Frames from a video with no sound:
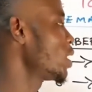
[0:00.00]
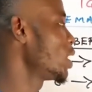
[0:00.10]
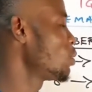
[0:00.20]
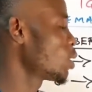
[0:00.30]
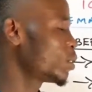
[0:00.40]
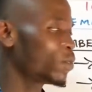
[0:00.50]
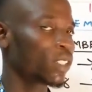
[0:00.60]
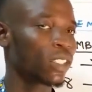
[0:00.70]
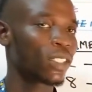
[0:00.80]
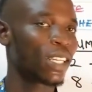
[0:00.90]
It gives us
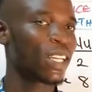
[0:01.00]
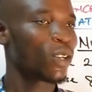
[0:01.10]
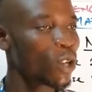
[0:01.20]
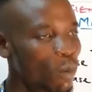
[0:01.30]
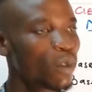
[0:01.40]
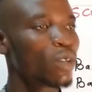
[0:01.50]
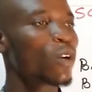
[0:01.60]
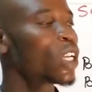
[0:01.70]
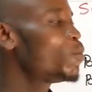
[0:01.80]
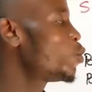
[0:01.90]
15. Normally,
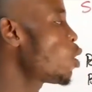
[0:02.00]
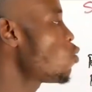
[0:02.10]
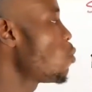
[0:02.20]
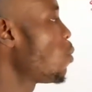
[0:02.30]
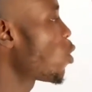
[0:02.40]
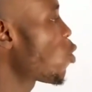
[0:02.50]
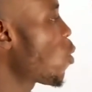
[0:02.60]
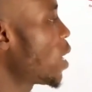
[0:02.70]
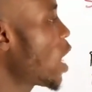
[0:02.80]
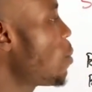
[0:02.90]
when we borrow
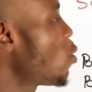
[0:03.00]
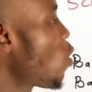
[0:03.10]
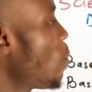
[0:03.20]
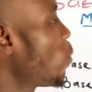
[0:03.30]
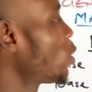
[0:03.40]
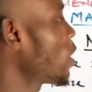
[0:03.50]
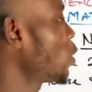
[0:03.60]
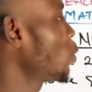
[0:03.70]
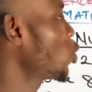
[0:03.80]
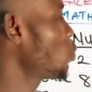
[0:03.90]
1, that will be 1 plus 5 is
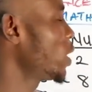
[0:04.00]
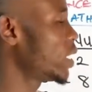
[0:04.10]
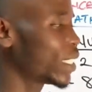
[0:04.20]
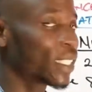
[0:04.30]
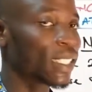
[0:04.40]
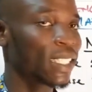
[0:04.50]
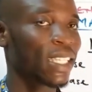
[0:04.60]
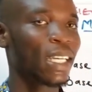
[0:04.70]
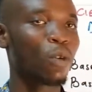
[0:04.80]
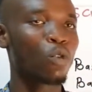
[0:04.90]
supposed to be 6.
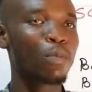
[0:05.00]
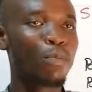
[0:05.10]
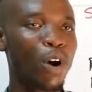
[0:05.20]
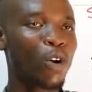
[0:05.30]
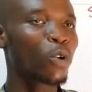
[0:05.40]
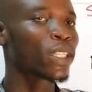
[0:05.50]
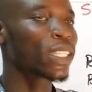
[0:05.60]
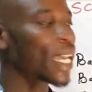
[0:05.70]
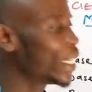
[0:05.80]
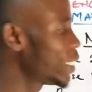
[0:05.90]
We borrow
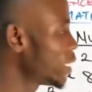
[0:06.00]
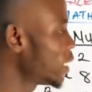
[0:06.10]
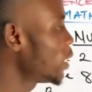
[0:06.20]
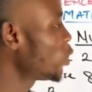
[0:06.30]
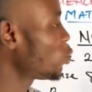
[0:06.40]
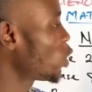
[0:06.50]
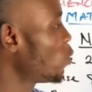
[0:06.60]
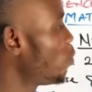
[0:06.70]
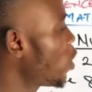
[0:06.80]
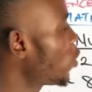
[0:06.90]
10. So when
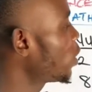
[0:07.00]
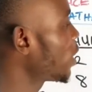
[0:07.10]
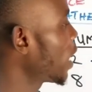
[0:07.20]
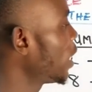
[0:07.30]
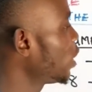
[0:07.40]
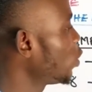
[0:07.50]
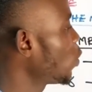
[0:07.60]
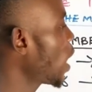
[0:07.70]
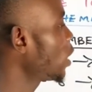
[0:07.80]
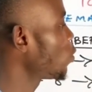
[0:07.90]
you borrow 10,
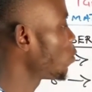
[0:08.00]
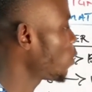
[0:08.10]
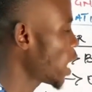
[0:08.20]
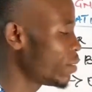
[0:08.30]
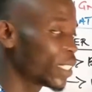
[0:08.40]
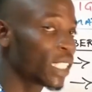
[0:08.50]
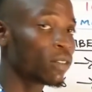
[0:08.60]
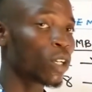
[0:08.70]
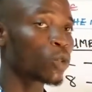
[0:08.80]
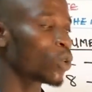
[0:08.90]
you add to 5, it
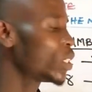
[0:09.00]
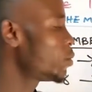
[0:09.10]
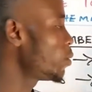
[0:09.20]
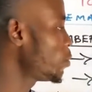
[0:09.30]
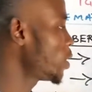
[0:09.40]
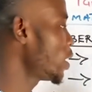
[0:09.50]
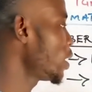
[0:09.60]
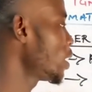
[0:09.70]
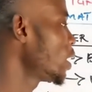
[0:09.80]
gives us what? 15.